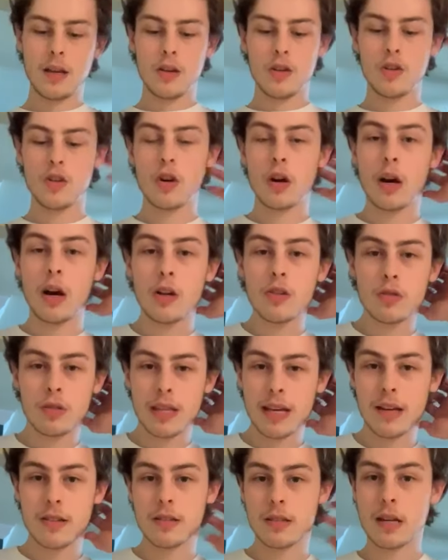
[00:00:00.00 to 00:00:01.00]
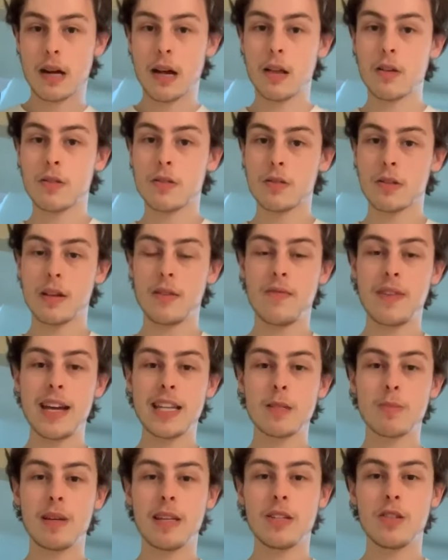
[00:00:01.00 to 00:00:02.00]
your $100,000
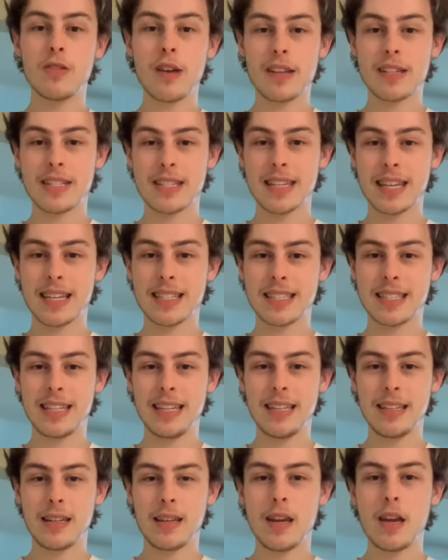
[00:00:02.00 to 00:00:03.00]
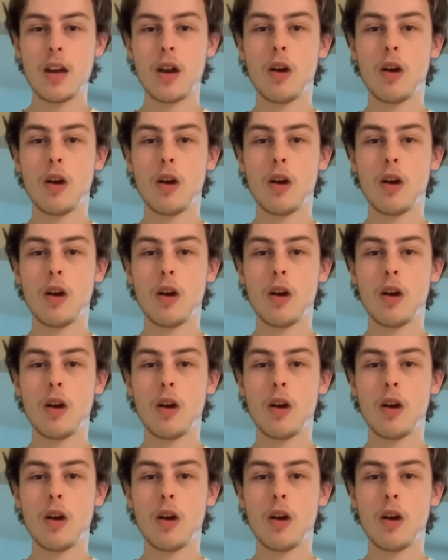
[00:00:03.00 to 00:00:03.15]
investment in 2016